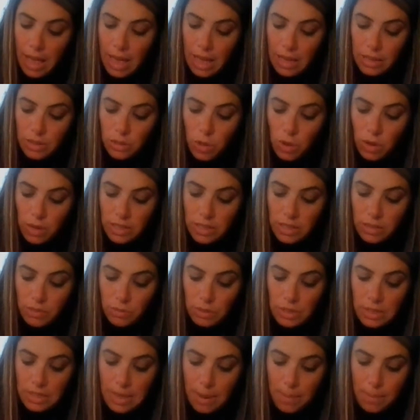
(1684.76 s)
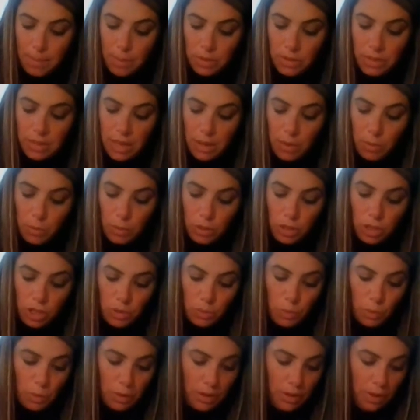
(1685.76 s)
as long as it resembles it, which
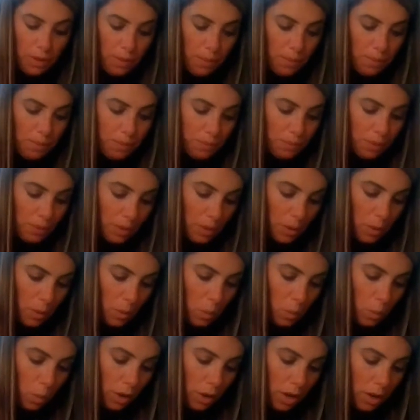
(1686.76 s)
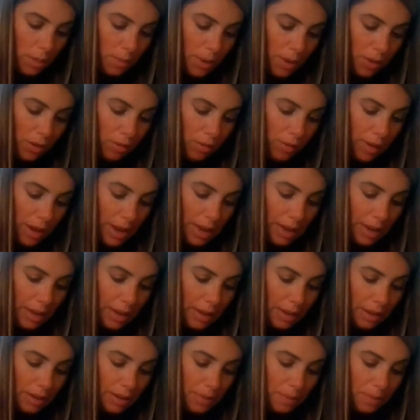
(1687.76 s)
it will, we're going to be great.
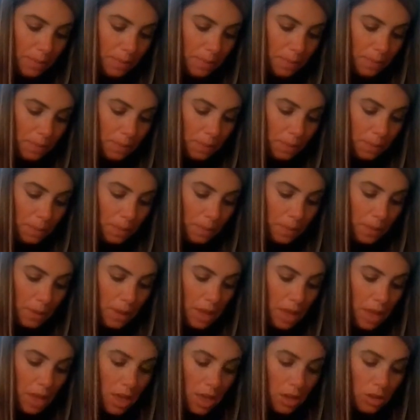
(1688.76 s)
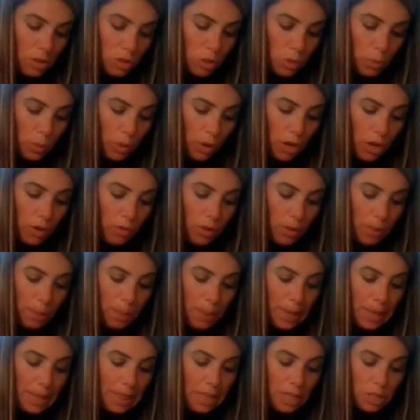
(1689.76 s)
So we're going to
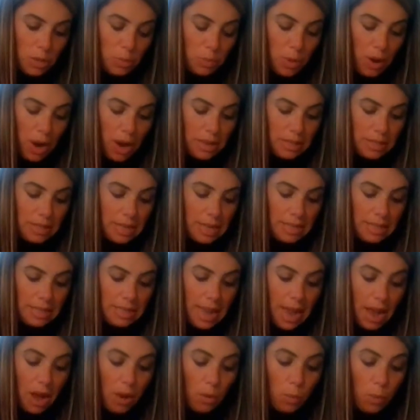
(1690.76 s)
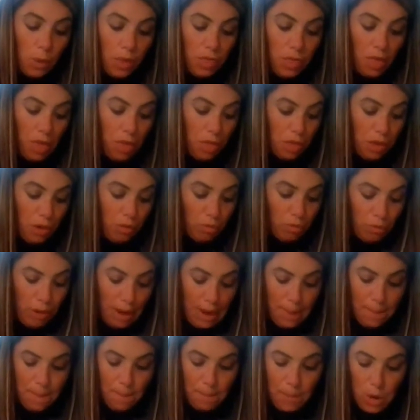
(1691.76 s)
repeat this process now with the
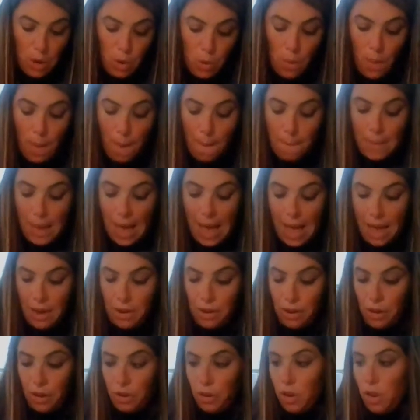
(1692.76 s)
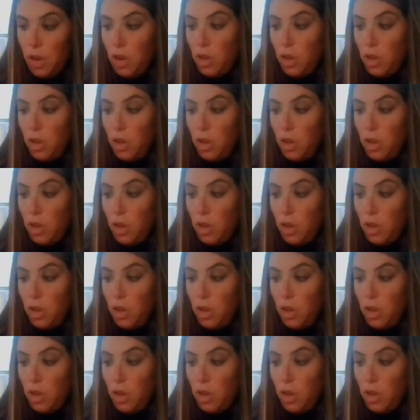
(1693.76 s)
rainbow pattern.